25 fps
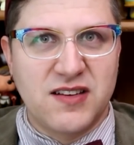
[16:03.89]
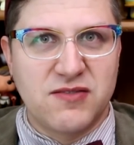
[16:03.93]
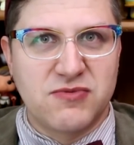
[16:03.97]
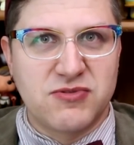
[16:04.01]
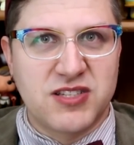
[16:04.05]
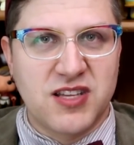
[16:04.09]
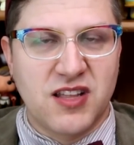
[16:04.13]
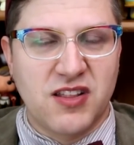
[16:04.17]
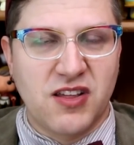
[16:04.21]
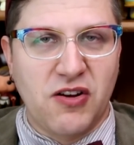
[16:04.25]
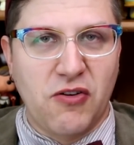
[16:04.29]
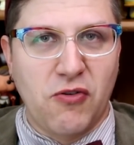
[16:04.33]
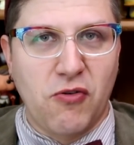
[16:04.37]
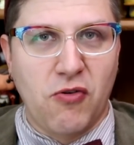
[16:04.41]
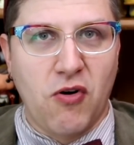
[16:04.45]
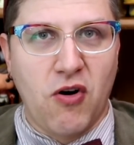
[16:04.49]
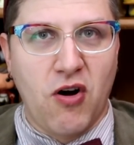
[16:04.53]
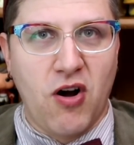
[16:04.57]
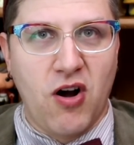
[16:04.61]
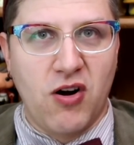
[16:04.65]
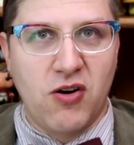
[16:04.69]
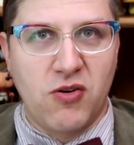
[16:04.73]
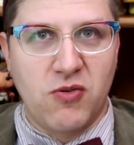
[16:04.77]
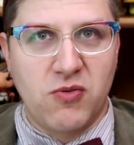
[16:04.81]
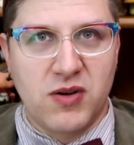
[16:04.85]
There was nothing
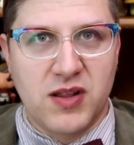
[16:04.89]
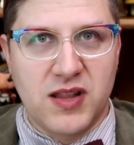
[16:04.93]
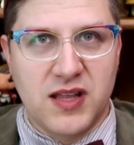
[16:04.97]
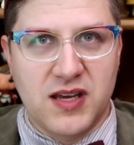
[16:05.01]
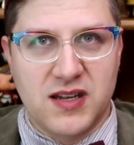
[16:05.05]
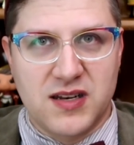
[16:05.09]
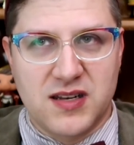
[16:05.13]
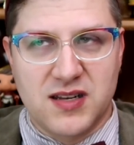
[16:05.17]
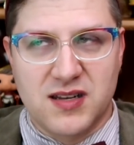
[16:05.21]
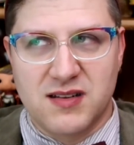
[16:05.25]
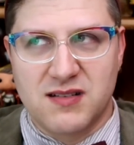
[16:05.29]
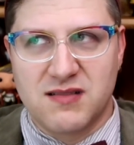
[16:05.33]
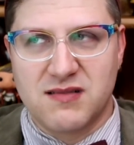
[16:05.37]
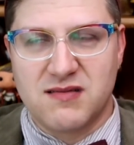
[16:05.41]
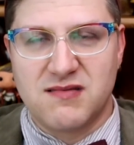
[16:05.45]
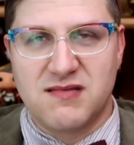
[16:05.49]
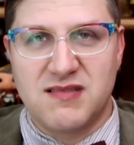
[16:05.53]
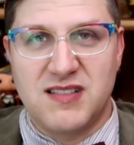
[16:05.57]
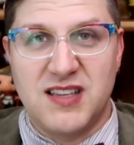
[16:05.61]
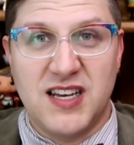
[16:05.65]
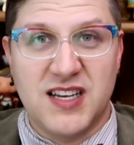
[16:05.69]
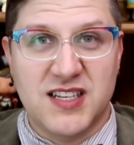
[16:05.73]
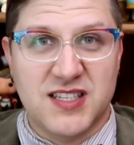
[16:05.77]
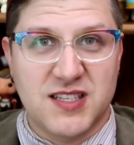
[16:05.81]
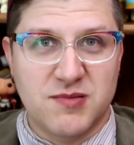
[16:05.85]
wrong with it.
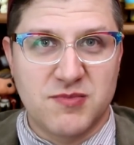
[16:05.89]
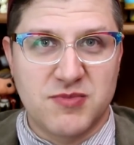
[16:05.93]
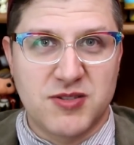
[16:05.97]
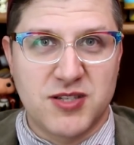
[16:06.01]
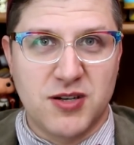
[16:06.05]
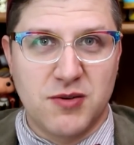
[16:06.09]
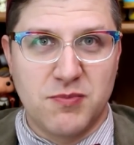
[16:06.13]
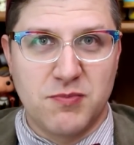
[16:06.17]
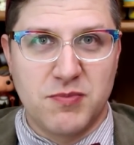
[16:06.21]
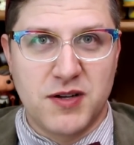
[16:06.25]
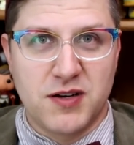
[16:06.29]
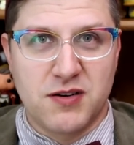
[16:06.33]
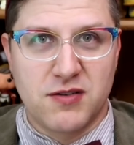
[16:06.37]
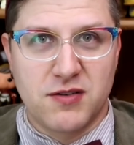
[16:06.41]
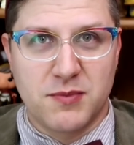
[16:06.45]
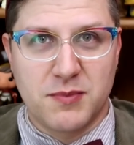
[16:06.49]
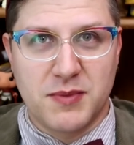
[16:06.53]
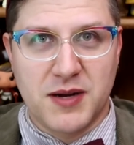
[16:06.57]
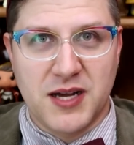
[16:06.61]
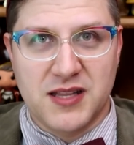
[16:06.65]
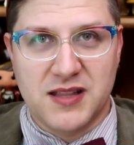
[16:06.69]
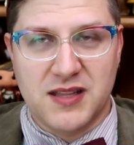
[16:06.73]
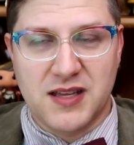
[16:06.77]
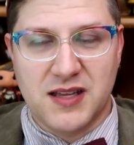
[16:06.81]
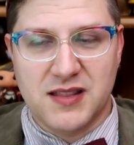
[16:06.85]
Yes, I'm still bitter
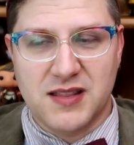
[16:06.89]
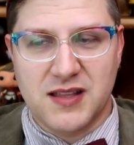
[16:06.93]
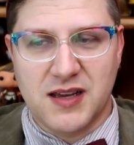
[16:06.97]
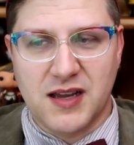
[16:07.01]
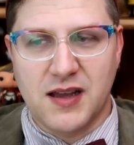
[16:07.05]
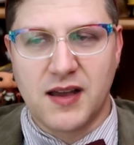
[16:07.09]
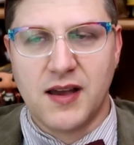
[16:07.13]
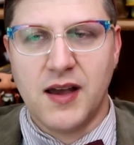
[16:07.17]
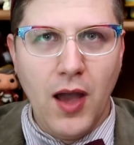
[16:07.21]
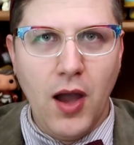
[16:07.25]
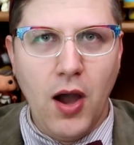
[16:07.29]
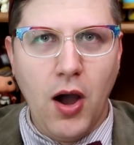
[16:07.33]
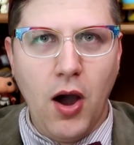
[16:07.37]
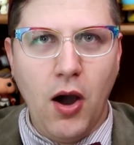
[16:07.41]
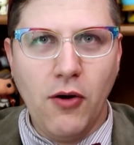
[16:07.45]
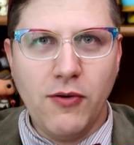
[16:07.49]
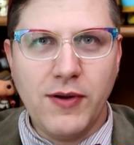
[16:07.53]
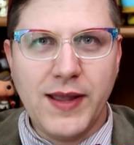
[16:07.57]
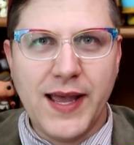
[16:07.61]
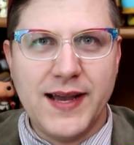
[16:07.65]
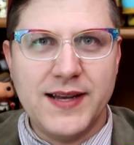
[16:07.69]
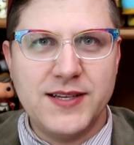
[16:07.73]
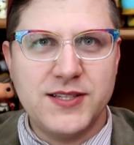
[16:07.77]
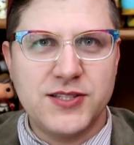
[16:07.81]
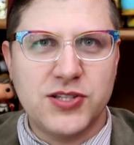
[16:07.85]
about that thing.
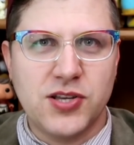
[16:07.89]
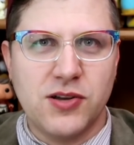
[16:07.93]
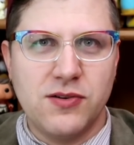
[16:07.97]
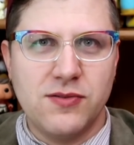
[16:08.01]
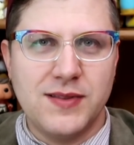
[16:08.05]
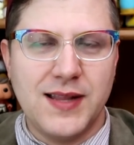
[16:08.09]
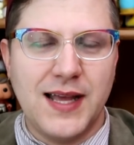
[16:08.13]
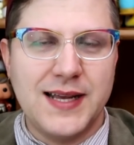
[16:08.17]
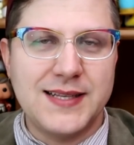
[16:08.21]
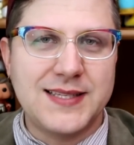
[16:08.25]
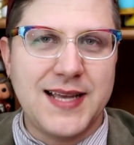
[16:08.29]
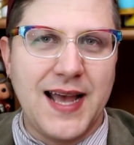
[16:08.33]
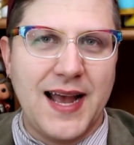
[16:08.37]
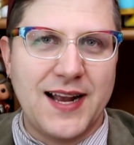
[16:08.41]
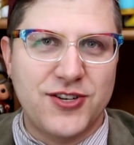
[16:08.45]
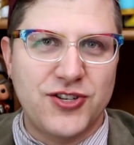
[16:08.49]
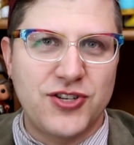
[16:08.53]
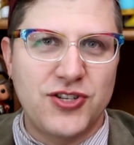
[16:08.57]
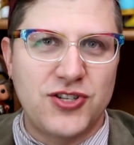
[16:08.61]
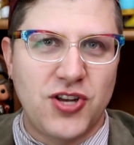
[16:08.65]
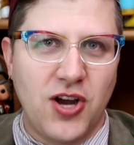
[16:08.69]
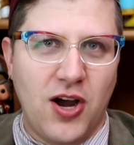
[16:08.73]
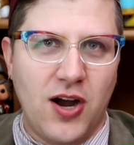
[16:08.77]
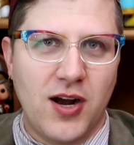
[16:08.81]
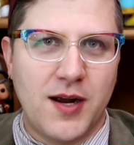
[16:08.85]
Okay, so let's
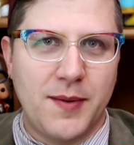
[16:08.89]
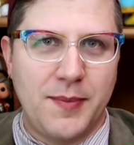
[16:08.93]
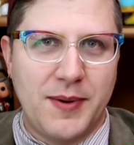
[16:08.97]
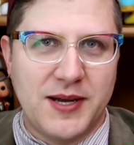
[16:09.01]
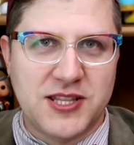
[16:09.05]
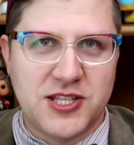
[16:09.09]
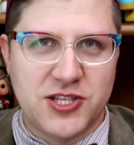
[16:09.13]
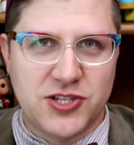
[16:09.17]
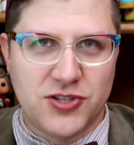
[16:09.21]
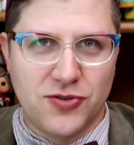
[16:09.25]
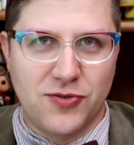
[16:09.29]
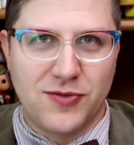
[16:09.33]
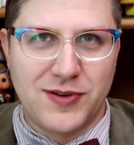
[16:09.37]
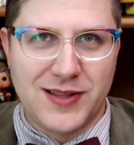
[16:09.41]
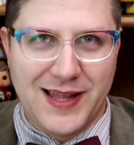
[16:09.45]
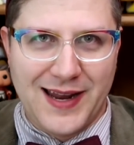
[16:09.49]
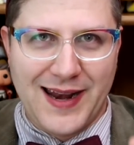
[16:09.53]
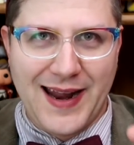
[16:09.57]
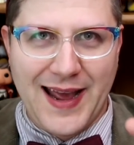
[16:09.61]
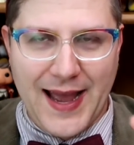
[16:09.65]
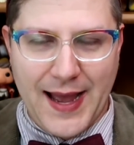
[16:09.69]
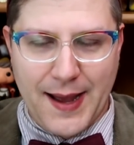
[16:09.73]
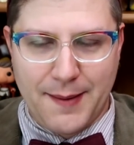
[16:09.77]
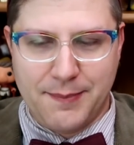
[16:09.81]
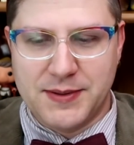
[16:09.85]
actually talk about the story
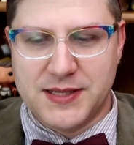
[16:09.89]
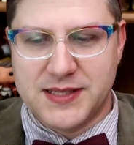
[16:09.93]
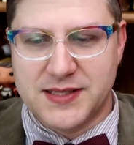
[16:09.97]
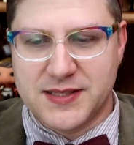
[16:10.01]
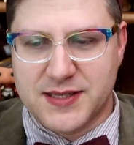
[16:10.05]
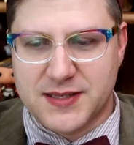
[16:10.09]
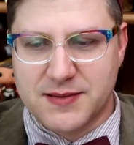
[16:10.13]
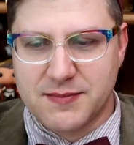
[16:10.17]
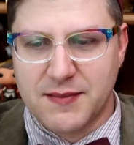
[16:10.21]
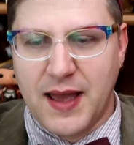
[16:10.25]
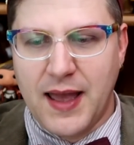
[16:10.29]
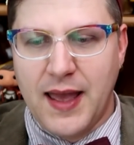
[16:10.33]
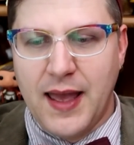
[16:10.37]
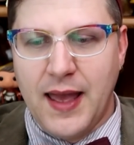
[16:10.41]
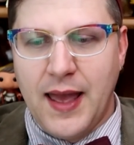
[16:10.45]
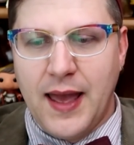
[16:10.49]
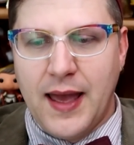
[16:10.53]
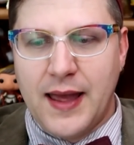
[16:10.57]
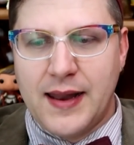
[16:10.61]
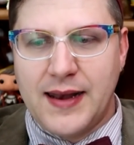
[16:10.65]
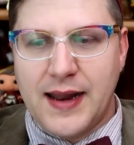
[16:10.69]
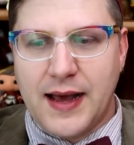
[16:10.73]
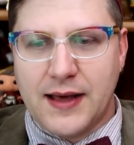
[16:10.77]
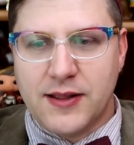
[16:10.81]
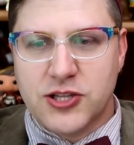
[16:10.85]
that happens.
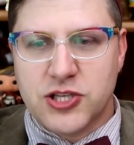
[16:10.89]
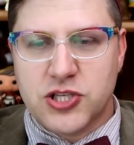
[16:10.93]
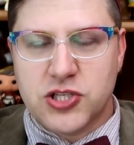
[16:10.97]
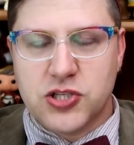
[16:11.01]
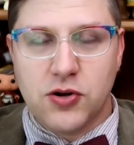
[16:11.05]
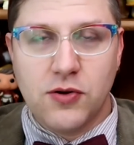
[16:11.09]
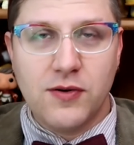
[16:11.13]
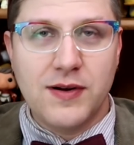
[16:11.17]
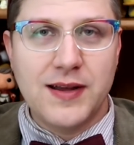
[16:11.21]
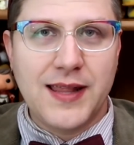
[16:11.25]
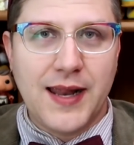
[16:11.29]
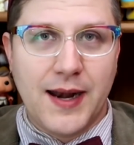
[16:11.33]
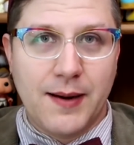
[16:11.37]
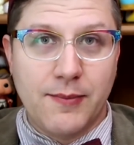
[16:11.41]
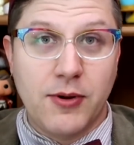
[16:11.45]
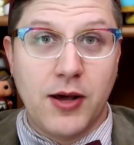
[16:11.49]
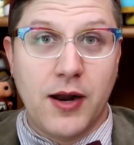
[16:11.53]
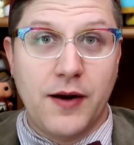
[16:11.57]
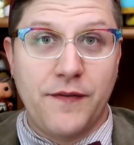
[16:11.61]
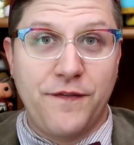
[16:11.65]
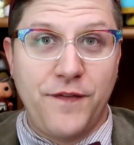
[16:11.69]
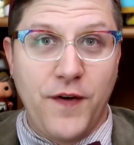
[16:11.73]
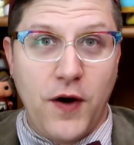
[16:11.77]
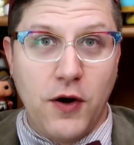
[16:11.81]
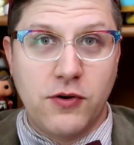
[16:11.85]
Now, the story that I'm
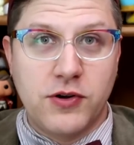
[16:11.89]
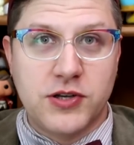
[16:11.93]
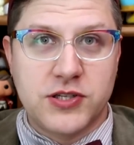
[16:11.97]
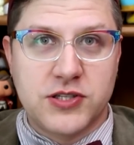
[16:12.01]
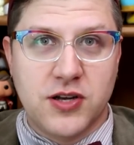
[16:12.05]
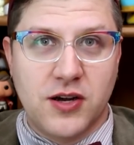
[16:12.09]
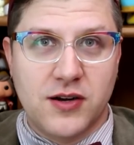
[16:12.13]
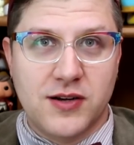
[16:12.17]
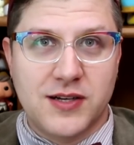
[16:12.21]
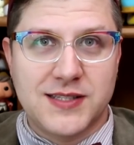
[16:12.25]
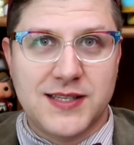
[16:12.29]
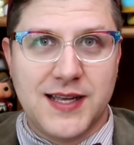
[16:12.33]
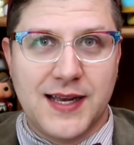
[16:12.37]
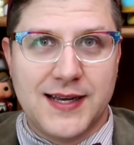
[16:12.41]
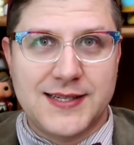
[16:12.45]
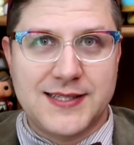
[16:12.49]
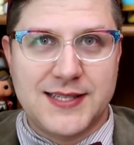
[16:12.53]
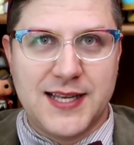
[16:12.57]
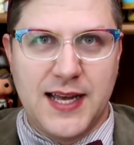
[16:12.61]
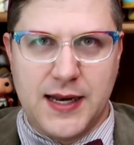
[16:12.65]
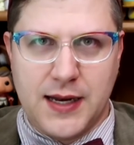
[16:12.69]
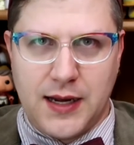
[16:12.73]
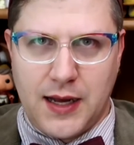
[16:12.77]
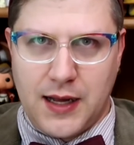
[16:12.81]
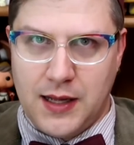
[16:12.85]
going to focus on, because like I
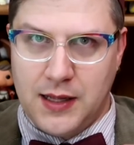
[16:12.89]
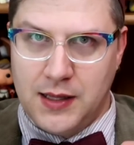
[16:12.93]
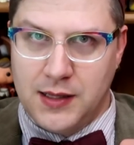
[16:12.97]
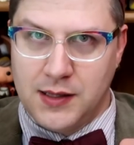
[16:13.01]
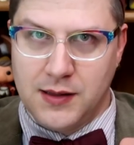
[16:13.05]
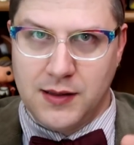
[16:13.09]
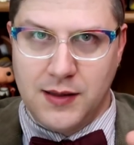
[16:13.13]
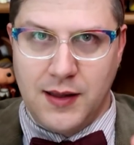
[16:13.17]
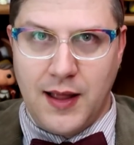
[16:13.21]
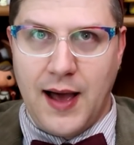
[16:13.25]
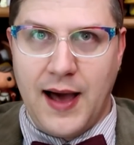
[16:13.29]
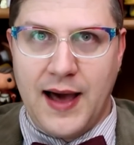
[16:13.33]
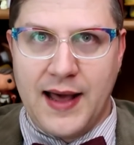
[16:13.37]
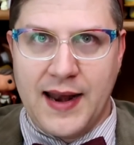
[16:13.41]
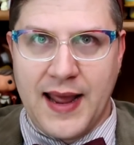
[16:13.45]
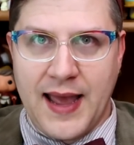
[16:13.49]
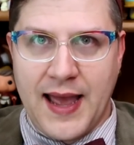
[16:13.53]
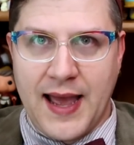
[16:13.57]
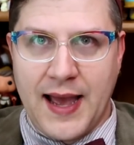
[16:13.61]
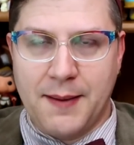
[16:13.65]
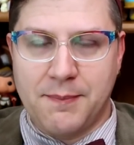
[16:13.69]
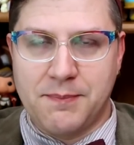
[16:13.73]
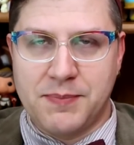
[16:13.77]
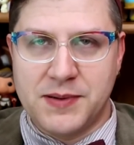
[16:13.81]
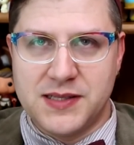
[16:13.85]
said, a lot
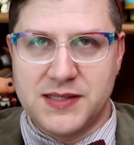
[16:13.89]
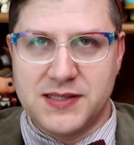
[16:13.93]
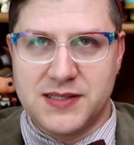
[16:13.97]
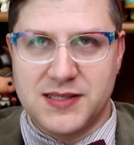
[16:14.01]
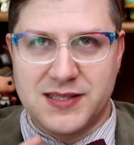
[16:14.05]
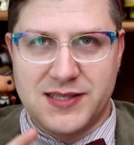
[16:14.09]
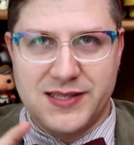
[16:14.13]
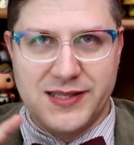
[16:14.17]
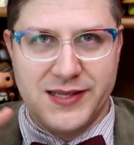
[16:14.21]
happens.